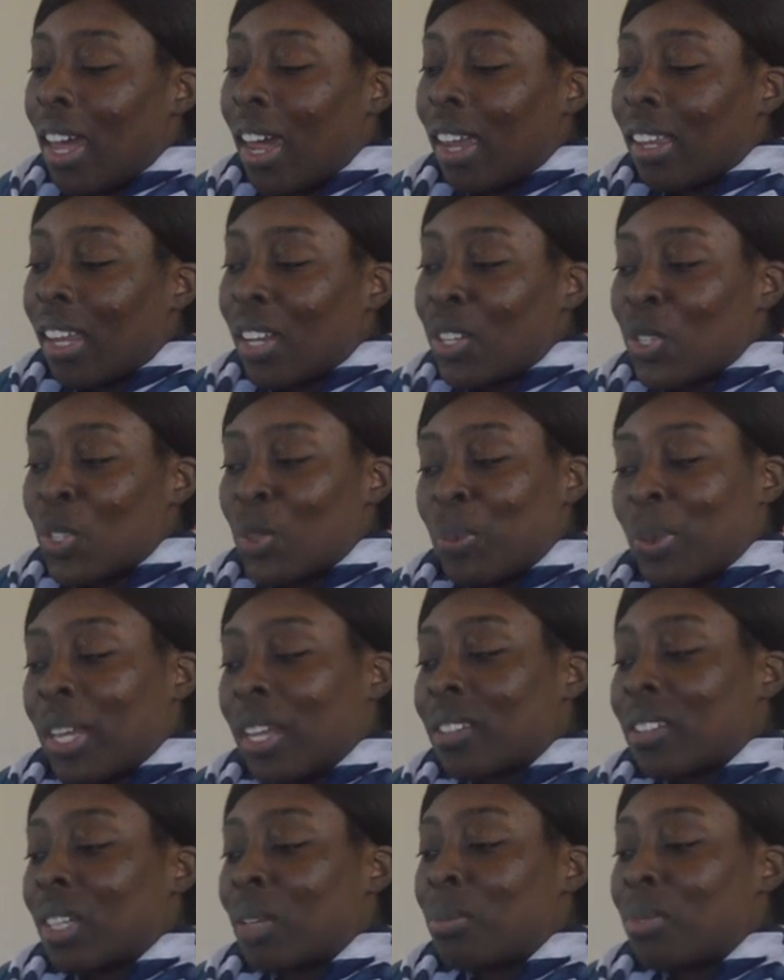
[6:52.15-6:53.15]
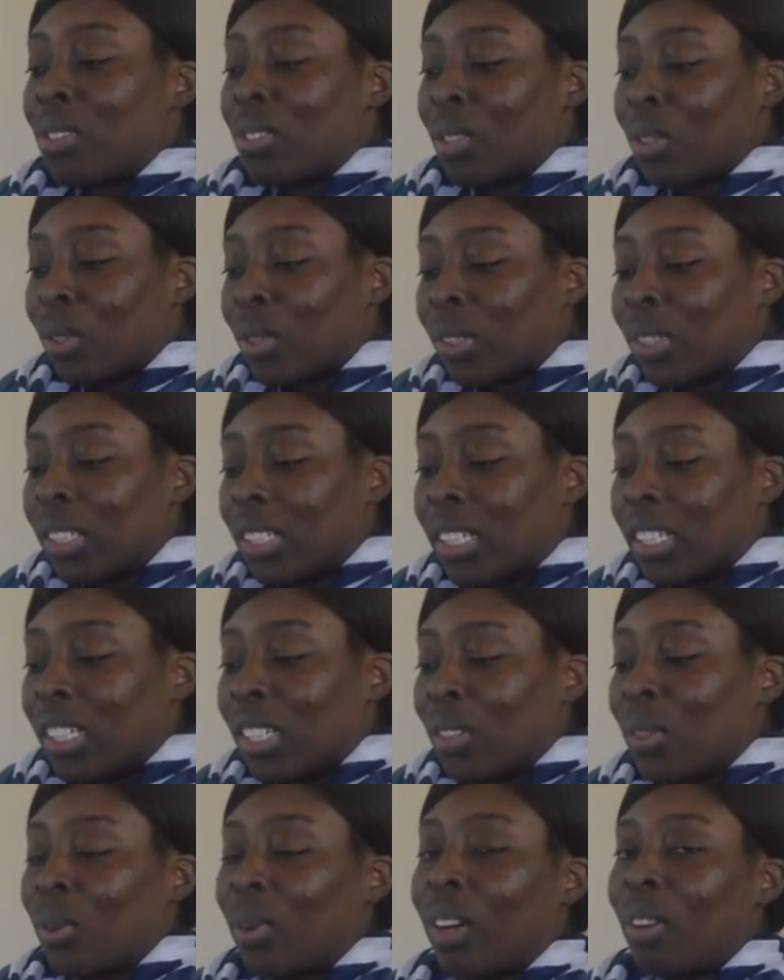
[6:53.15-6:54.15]
And that's just because I'm still learning.
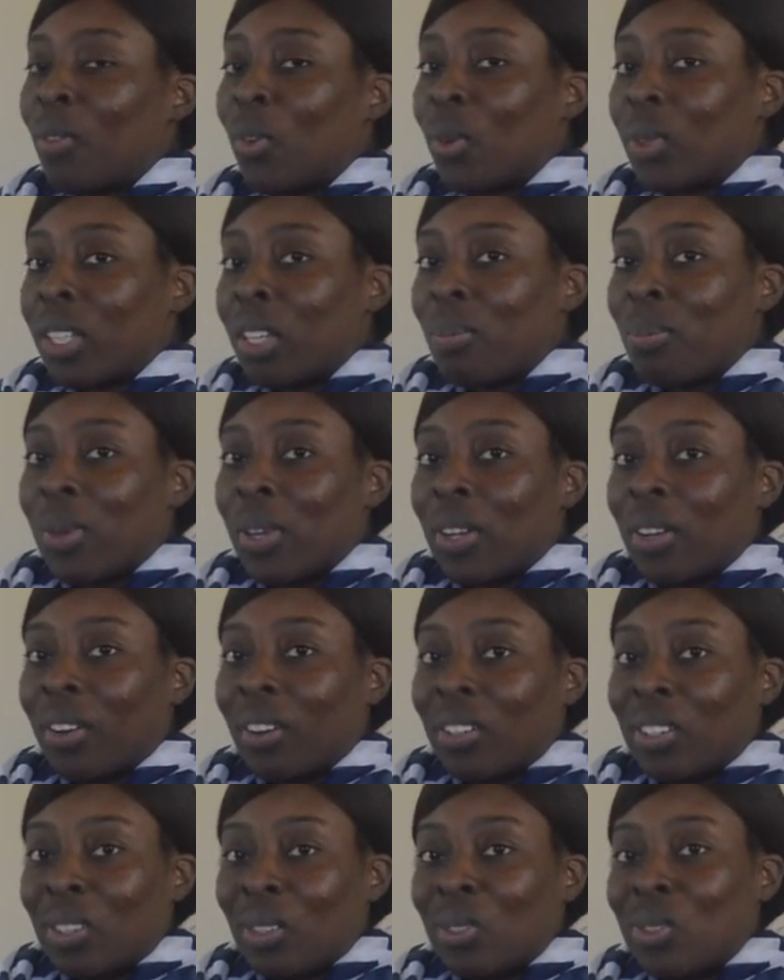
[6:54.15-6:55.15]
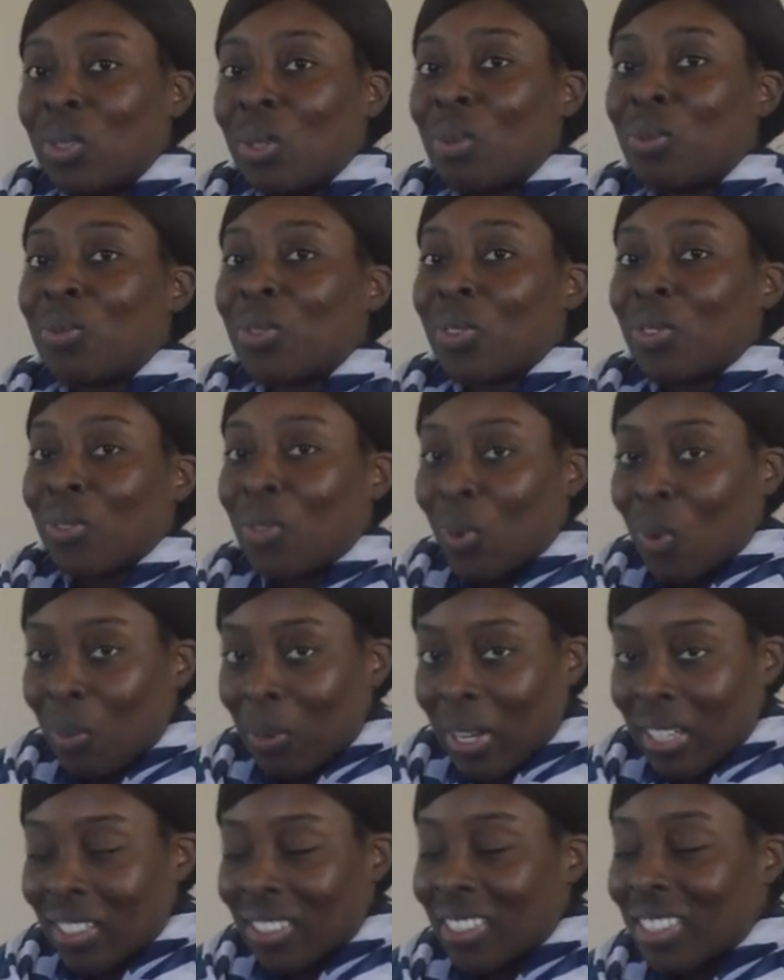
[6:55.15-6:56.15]
I've only been on YouTube for 4
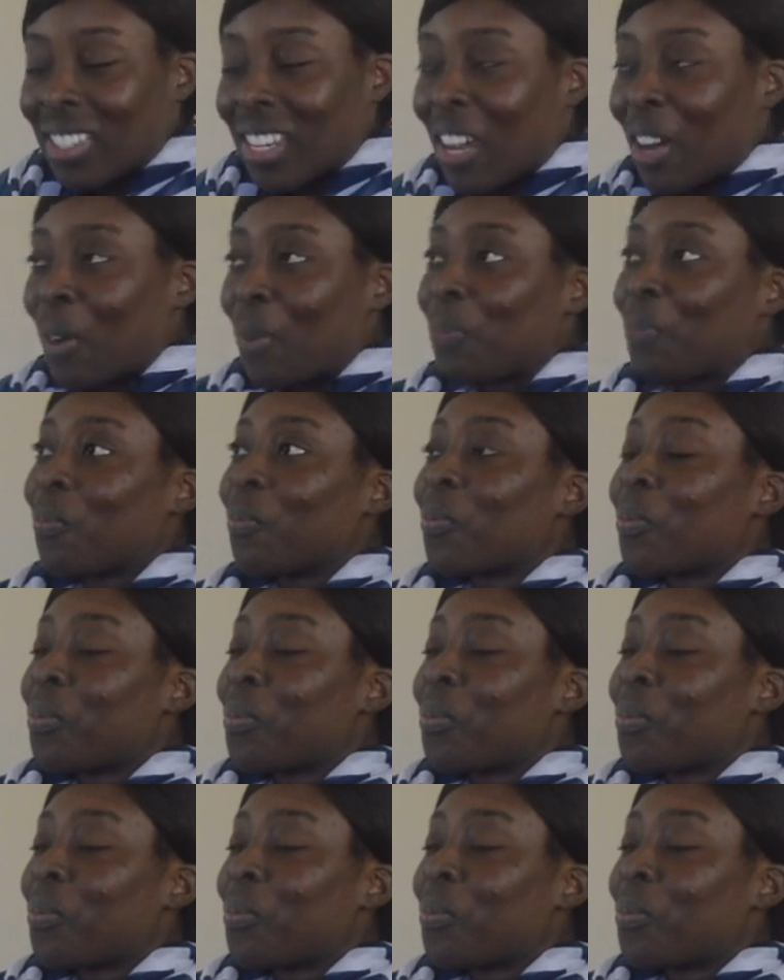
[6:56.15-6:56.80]
months now.